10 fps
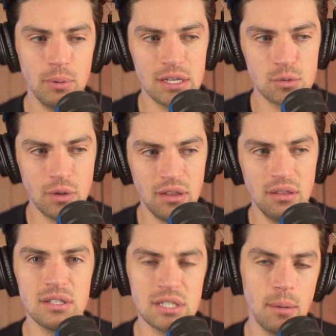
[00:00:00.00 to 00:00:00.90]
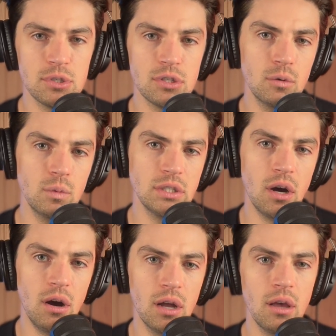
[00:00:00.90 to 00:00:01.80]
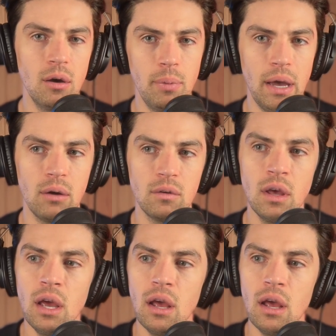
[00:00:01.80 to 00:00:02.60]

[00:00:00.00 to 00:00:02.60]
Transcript: because within this episode, we talk about